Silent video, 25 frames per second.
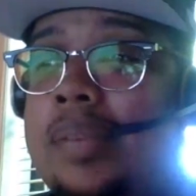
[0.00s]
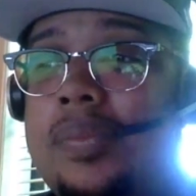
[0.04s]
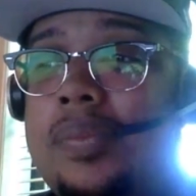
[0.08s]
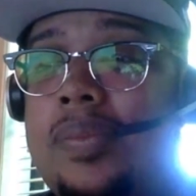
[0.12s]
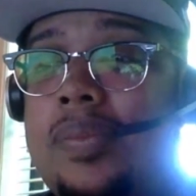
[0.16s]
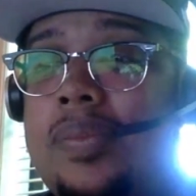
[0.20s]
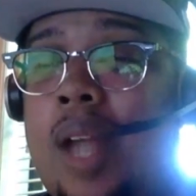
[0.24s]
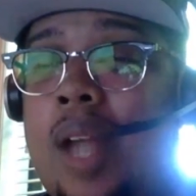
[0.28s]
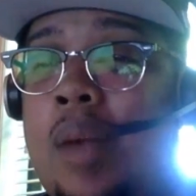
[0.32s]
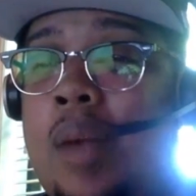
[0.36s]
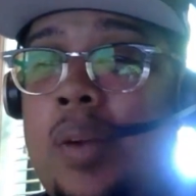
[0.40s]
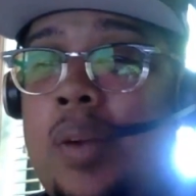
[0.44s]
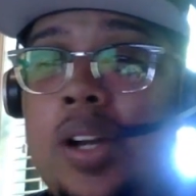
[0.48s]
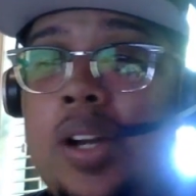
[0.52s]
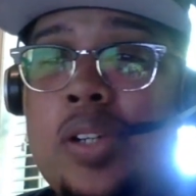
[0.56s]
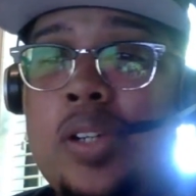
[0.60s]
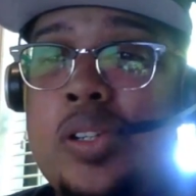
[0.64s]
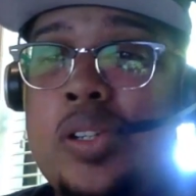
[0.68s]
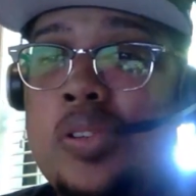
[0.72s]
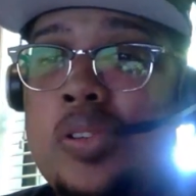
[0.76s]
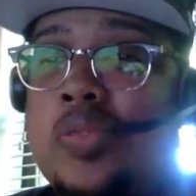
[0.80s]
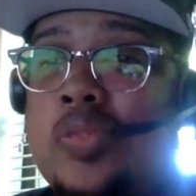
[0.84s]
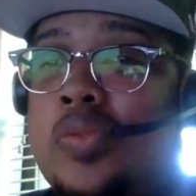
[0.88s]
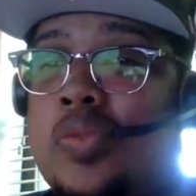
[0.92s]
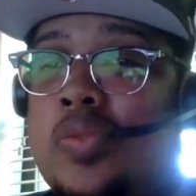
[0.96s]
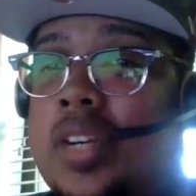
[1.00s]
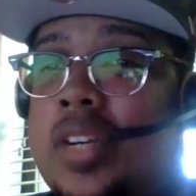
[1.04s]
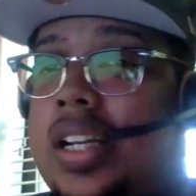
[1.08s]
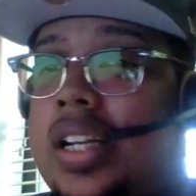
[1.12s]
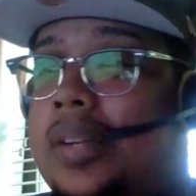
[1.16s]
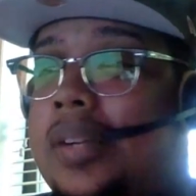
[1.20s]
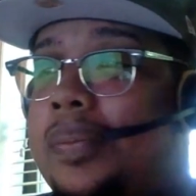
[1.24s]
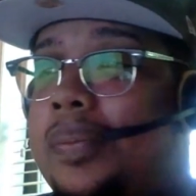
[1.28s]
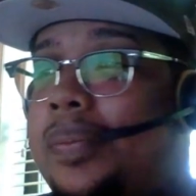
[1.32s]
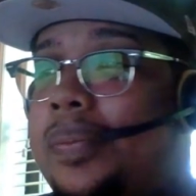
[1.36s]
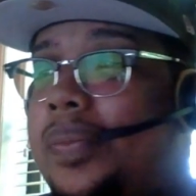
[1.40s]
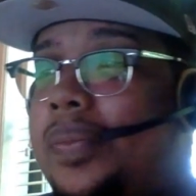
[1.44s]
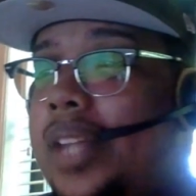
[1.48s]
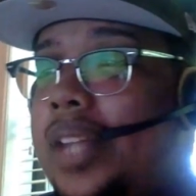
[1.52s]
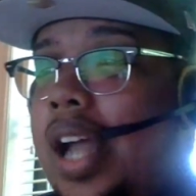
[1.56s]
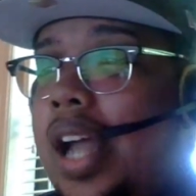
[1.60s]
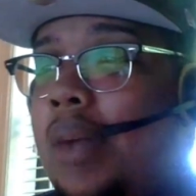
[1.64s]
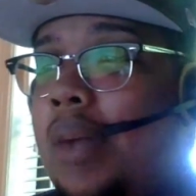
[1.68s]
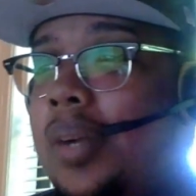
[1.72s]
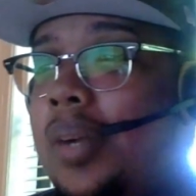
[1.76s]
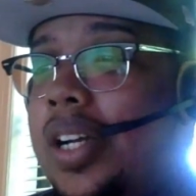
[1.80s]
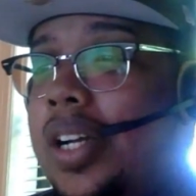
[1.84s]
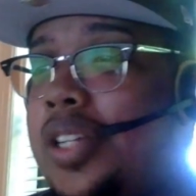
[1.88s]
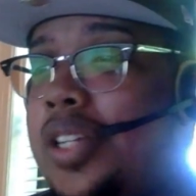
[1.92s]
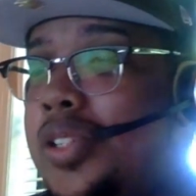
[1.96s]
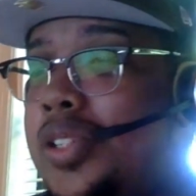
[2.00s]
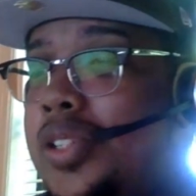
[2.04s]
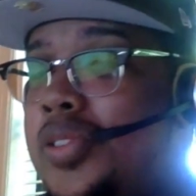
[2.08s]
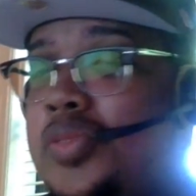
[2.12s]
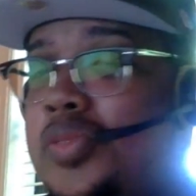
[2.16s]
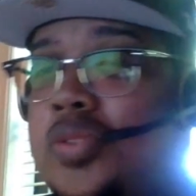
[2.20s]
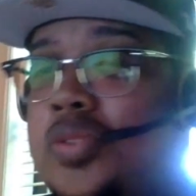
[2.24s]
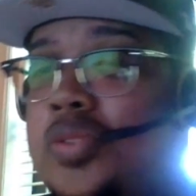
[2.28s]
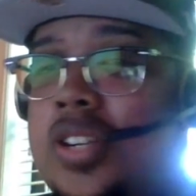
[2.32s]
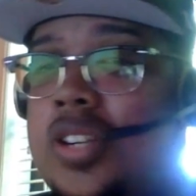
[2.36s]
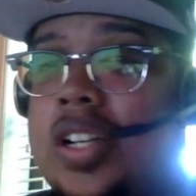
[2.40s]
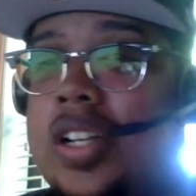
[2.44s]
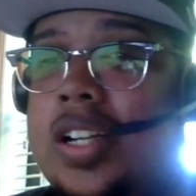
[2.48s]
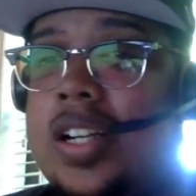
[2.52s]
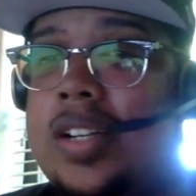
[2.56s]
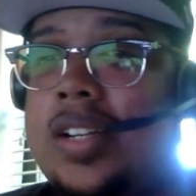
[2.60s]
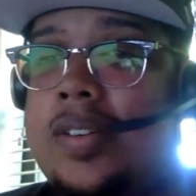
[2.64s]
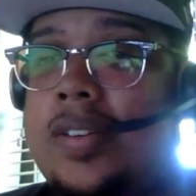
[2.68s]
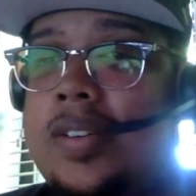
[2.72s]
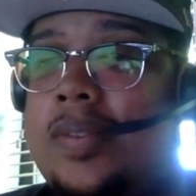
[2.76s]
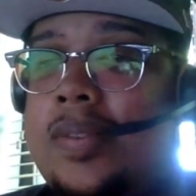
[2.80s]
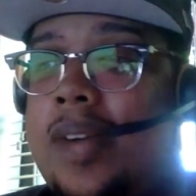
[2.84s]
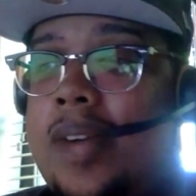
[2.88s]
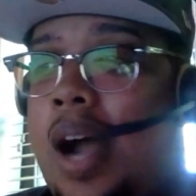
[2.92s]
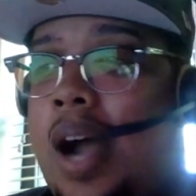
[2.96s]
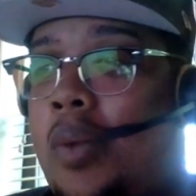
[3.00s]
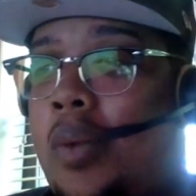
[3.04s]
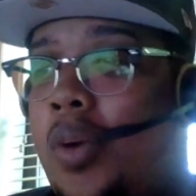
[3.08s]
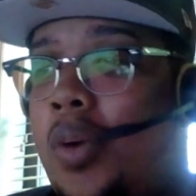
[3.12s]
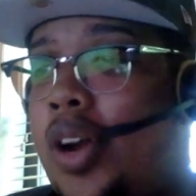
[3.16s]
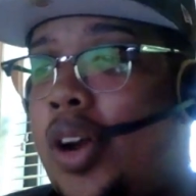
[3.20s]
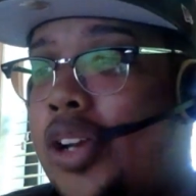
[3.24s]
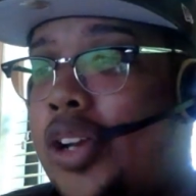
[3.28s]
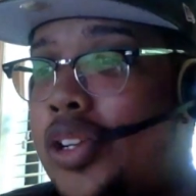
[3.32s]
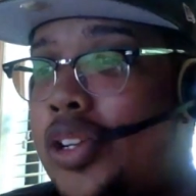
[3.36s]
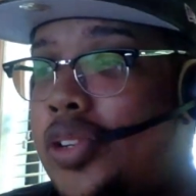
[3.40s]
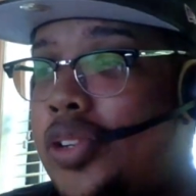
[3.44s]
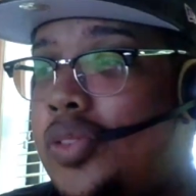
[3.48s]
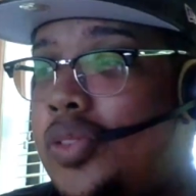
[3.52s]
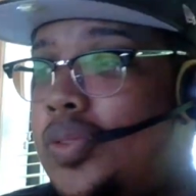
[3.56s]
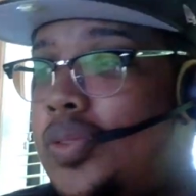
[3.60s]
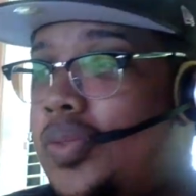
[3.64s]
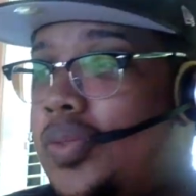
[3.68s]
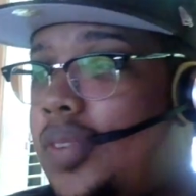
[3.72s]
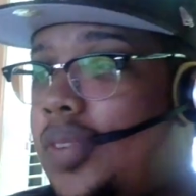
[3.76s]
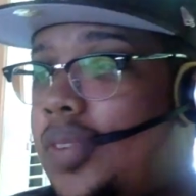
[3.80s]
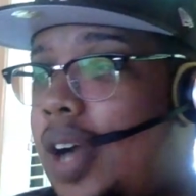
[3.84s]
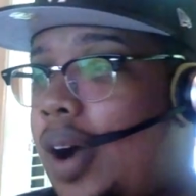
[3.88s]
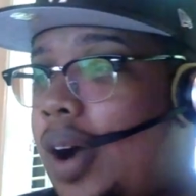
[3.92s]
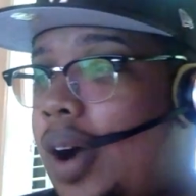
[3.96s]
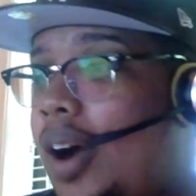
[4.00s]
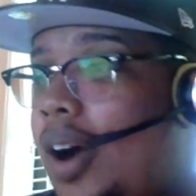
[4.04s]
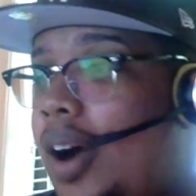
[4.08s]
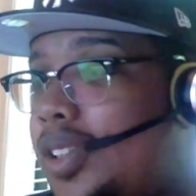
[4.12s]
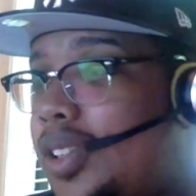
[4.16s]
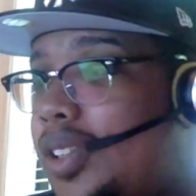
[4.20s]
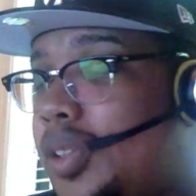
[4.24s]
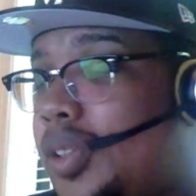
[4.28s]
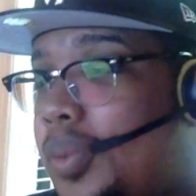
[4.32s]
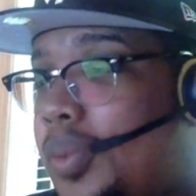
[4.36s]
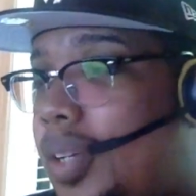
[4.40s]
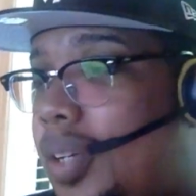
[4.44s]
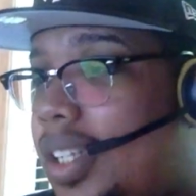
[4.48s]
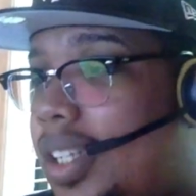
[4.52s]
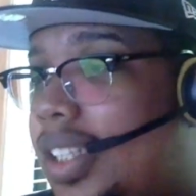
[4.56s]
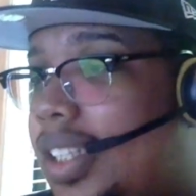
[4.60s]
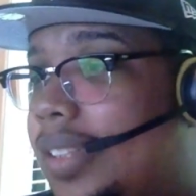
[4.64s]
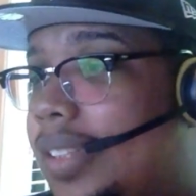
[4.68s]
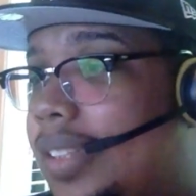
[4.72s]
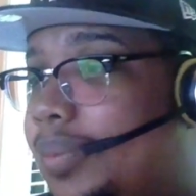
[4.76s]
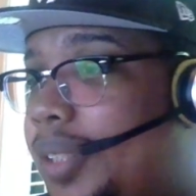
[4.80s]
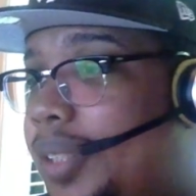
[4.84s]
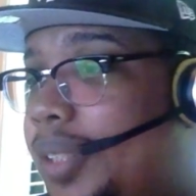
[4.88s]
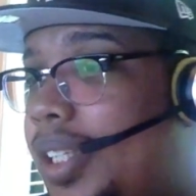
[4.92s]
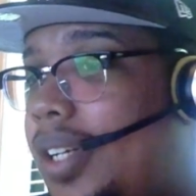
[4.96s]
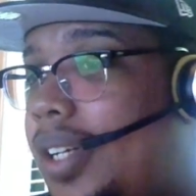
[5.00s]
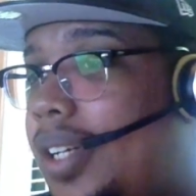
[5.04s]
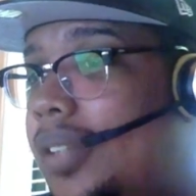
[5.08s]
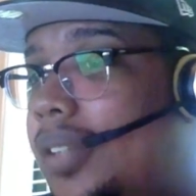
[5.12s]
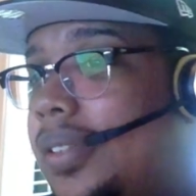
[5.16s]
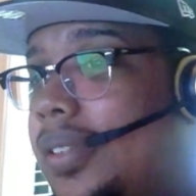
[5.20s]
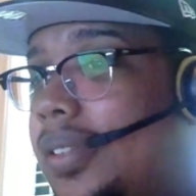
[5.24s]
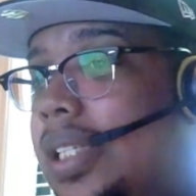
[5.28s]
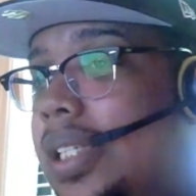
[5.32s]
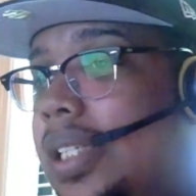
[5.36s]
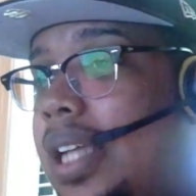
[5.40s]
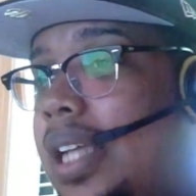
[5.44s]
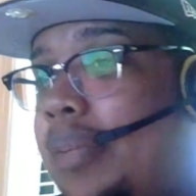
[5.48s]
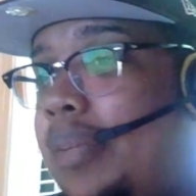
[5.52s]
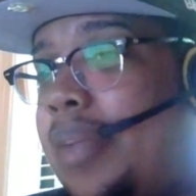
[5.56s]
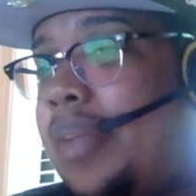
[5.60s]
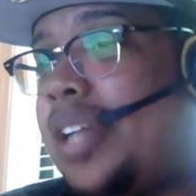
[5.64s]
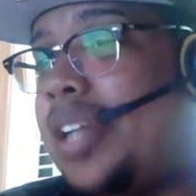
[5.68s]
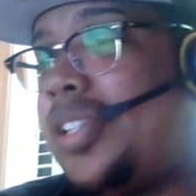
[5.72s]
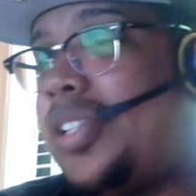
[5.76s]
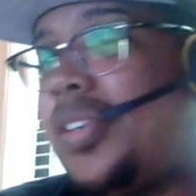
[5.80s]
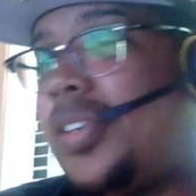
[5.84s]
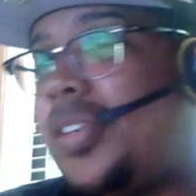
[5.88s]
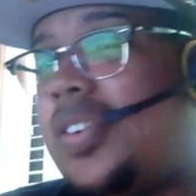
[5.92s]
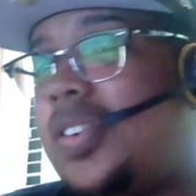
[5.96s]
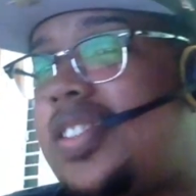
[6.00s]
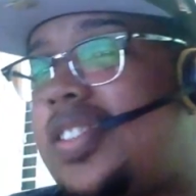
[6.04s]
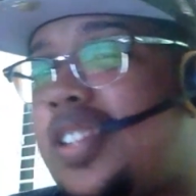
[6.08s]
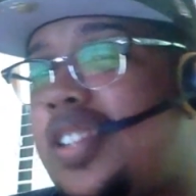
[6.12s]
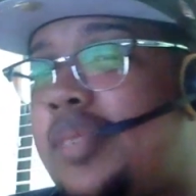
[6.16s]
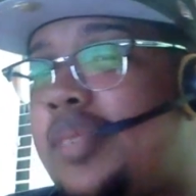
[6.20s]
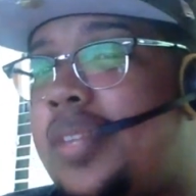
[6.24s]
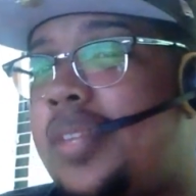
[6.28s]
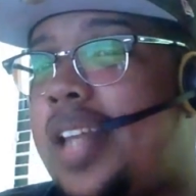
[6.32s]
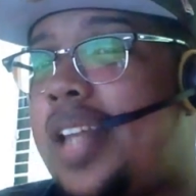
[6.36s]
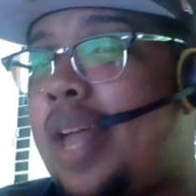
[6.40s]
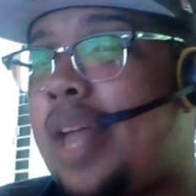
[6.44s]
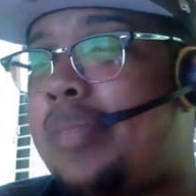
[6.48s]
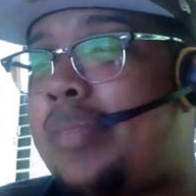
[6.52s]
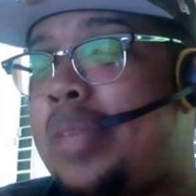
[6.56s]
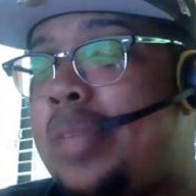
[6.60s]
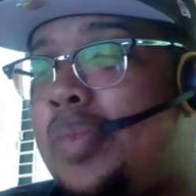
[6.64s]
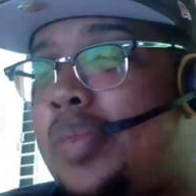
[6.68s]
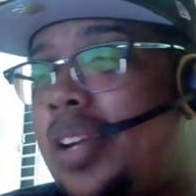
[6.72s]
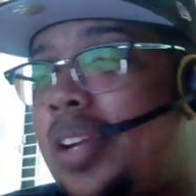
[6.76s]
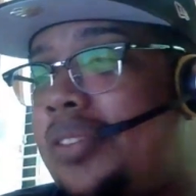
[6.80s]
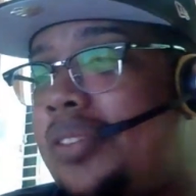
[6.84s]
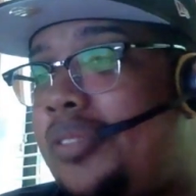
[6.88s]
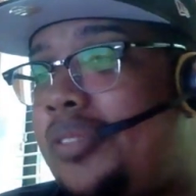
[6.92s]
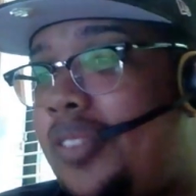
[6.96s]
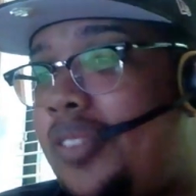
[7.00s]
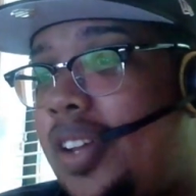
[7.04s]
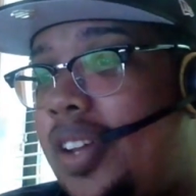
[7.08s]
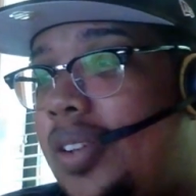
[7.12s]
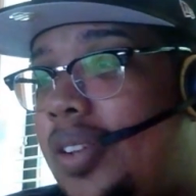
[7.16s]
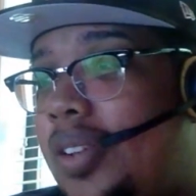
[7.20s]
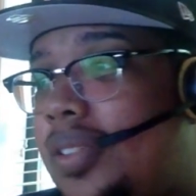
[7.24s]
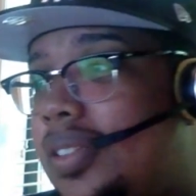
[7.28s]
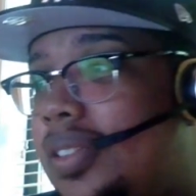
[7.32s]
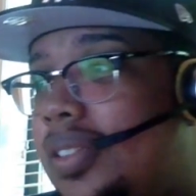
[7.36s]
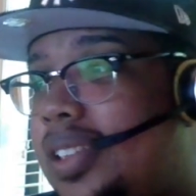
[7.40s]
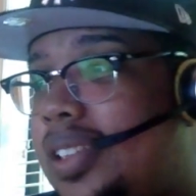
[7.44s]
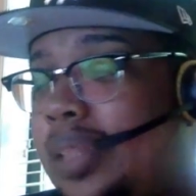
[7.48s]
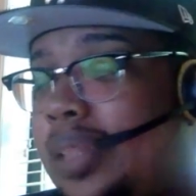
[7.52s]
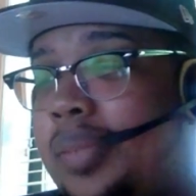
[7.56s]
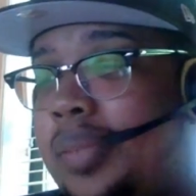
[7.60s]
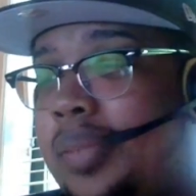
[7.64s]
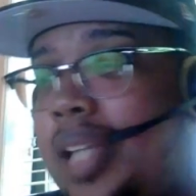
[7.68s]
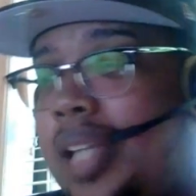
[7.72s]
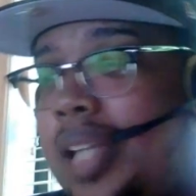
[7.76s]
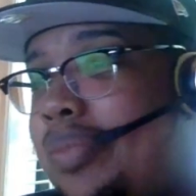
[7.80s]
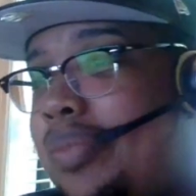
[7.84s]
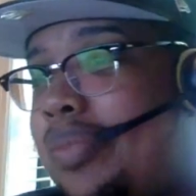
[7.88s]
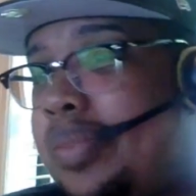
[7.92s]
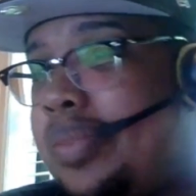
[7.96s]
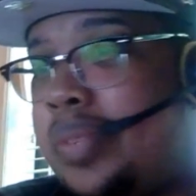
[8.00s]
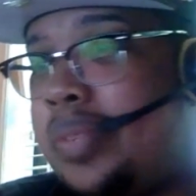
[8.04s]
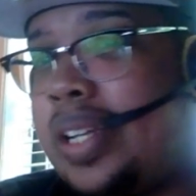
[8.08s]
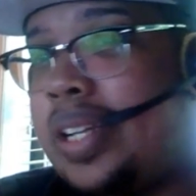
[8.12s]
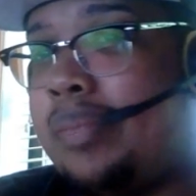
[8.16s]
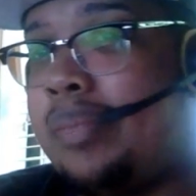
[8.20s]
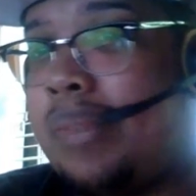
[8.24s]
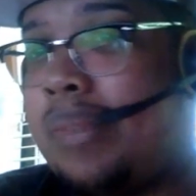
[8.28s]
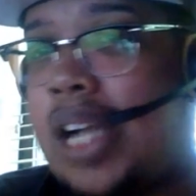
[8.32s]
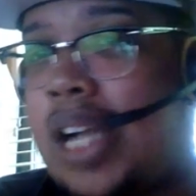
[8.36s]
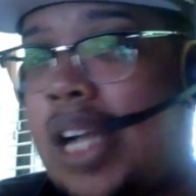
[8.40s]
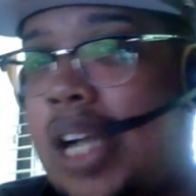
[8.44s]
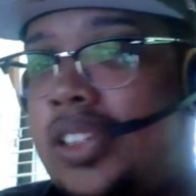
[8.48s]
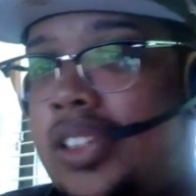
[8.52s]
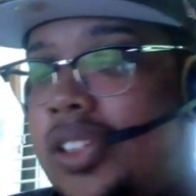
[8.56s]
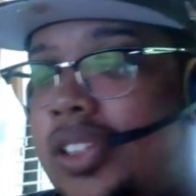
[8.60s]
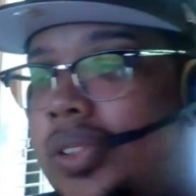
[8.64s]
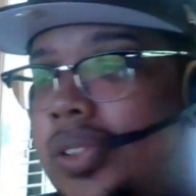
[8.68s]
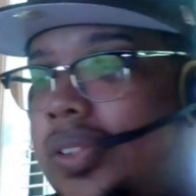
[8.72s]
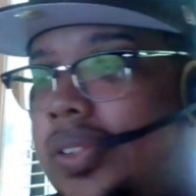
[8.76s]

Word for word: I'm gonna do what I'm gonna do what I want to do. I also want to you know make sure it's something that people can feel, something that people can bounce to,